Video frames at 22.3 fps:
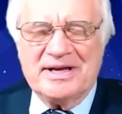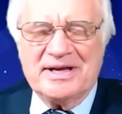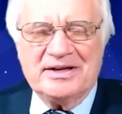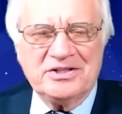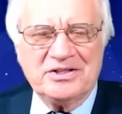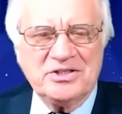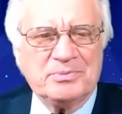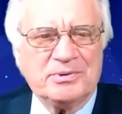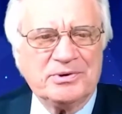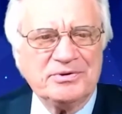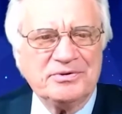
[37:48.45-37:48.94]

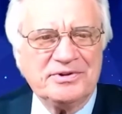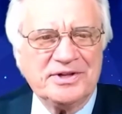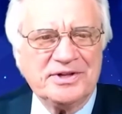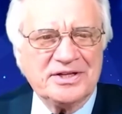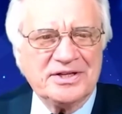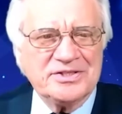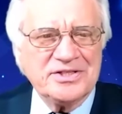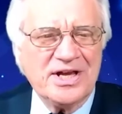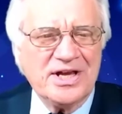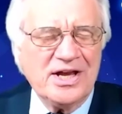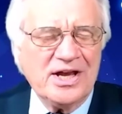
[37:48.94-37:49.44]
act upon
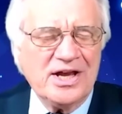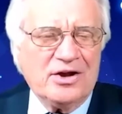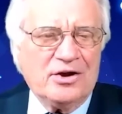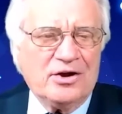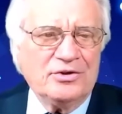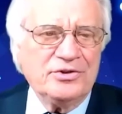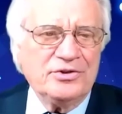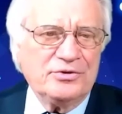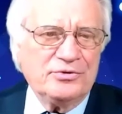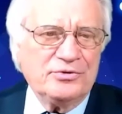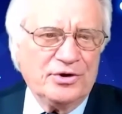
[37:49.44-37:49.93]
things
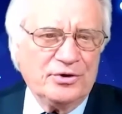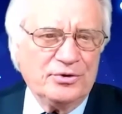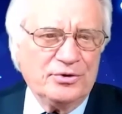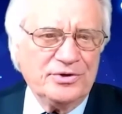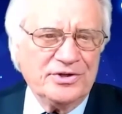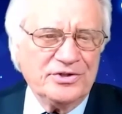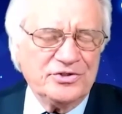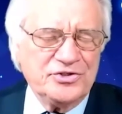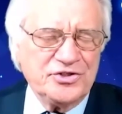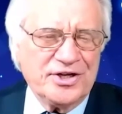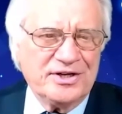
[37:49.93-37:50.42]
on their
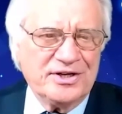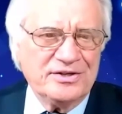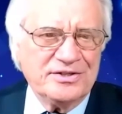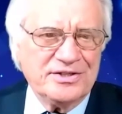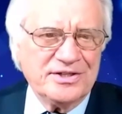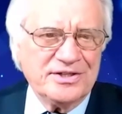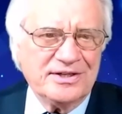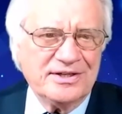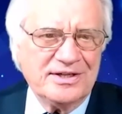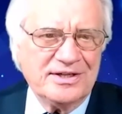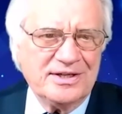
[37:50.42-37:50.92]
own
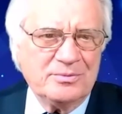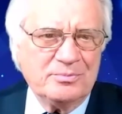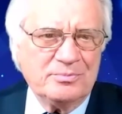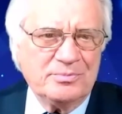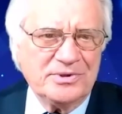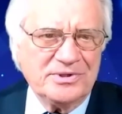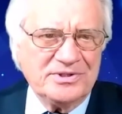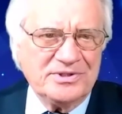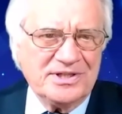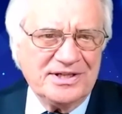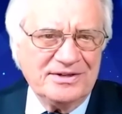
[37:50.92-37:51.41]
agenda,
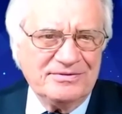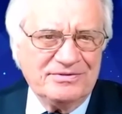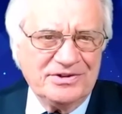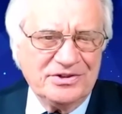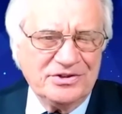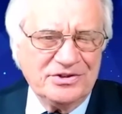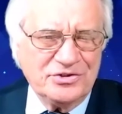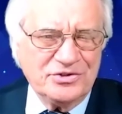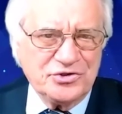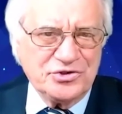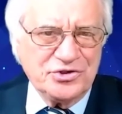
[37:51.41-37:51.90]
but
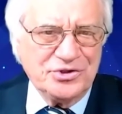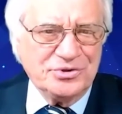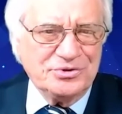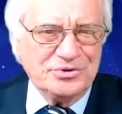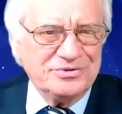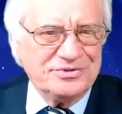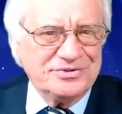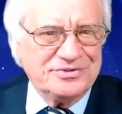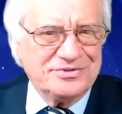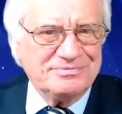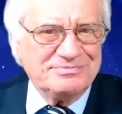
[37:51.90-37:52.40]
given the
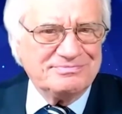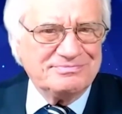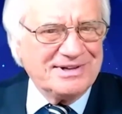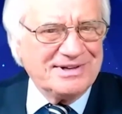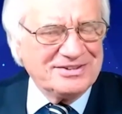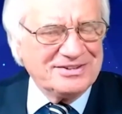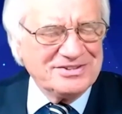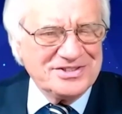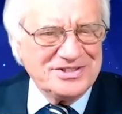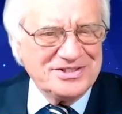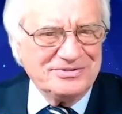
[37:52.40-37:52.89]
truth,
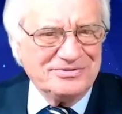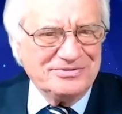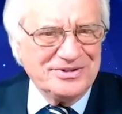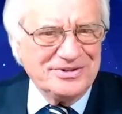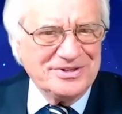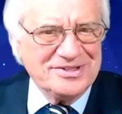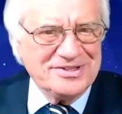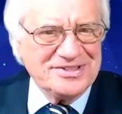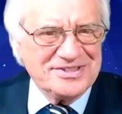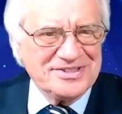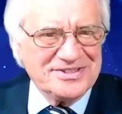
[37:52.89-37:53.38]
that's
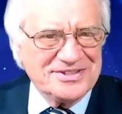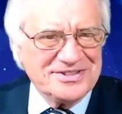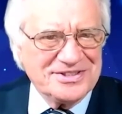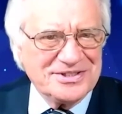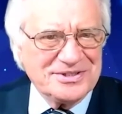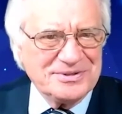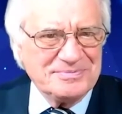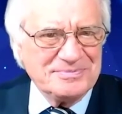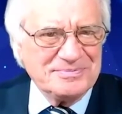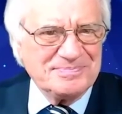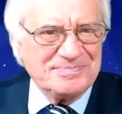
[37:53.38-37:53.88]
different, isn't
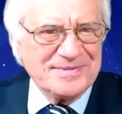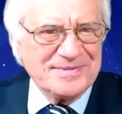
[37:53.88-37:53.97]
it?